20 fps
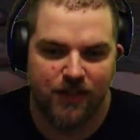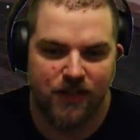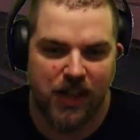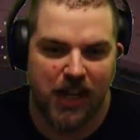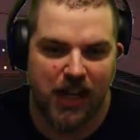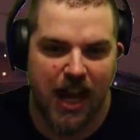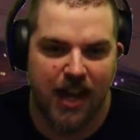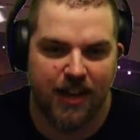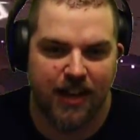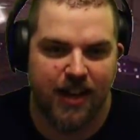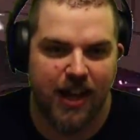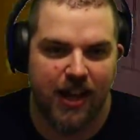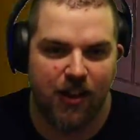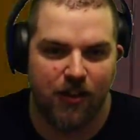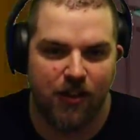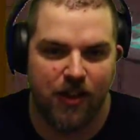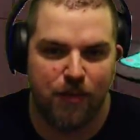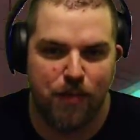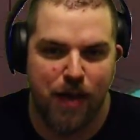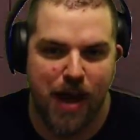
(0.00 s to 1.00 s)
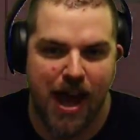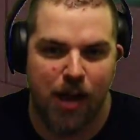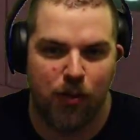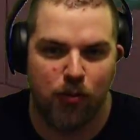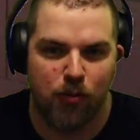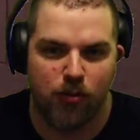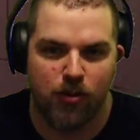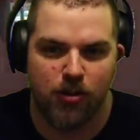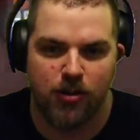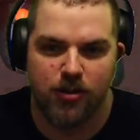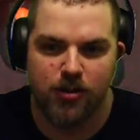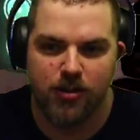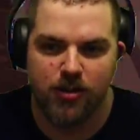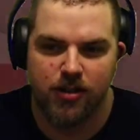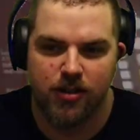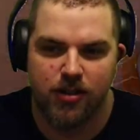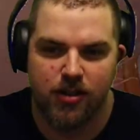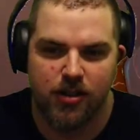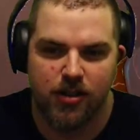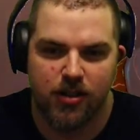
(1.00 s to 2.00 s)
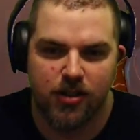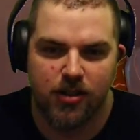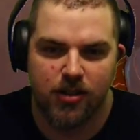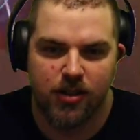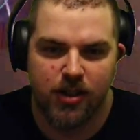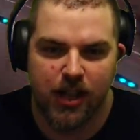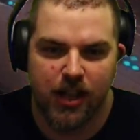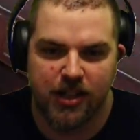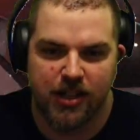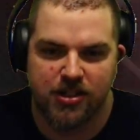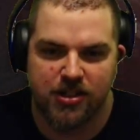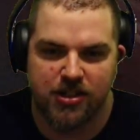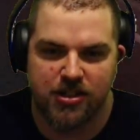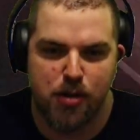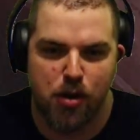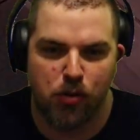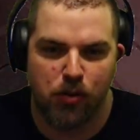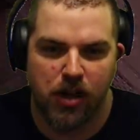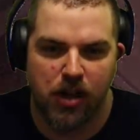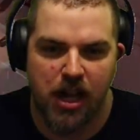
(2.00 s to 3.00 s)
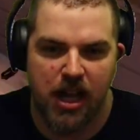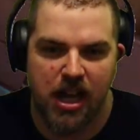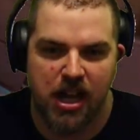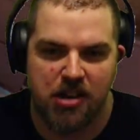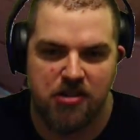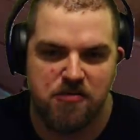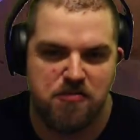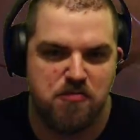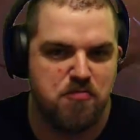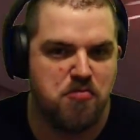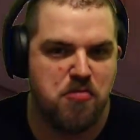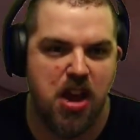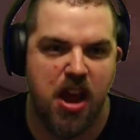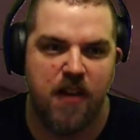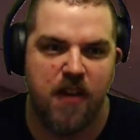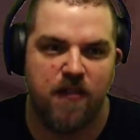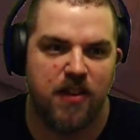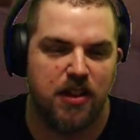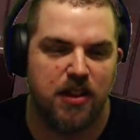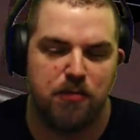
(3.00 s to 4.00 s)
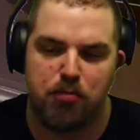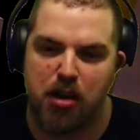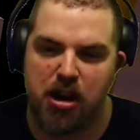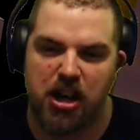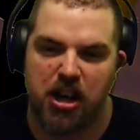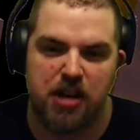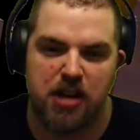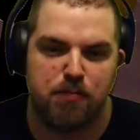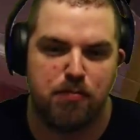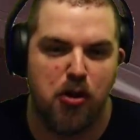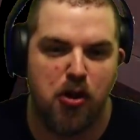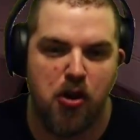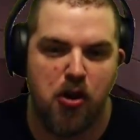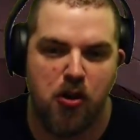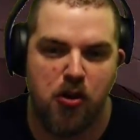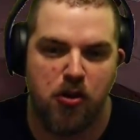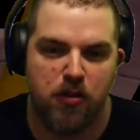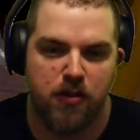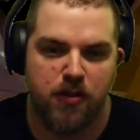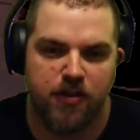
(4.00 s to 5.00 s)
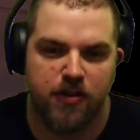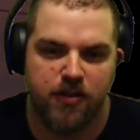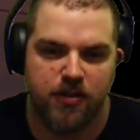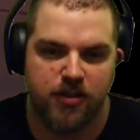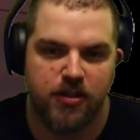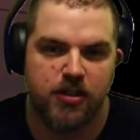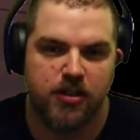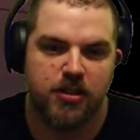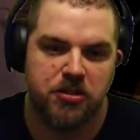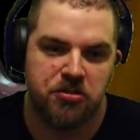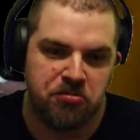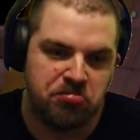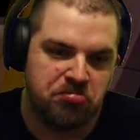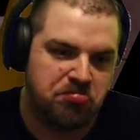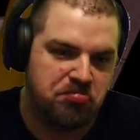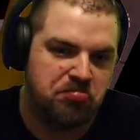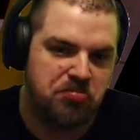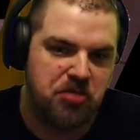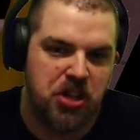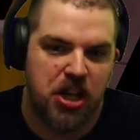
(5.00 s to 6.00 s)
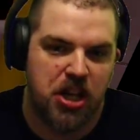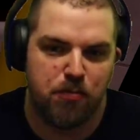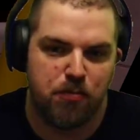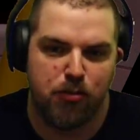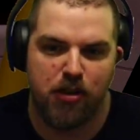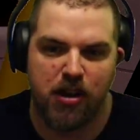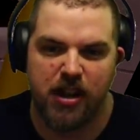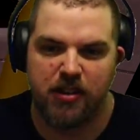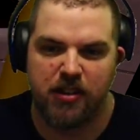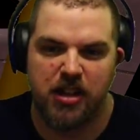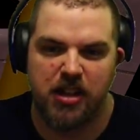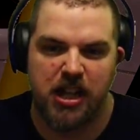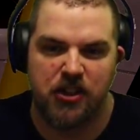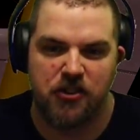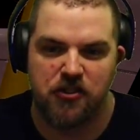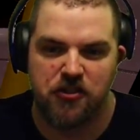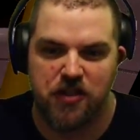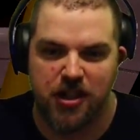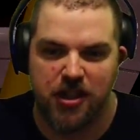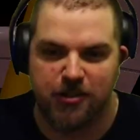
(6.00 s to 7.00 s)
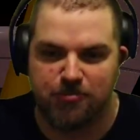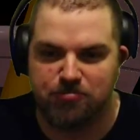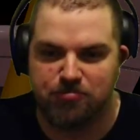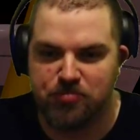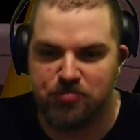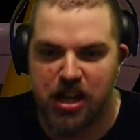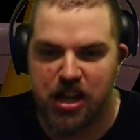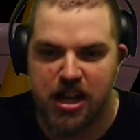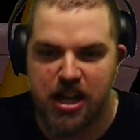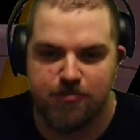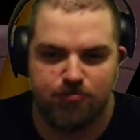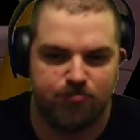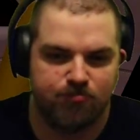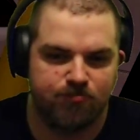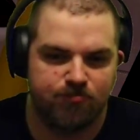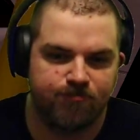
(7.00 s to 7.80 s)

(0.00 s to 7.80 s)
you can't tell the power. It's smoking. Everything's breaking apart. You know, pretty interesting. Um,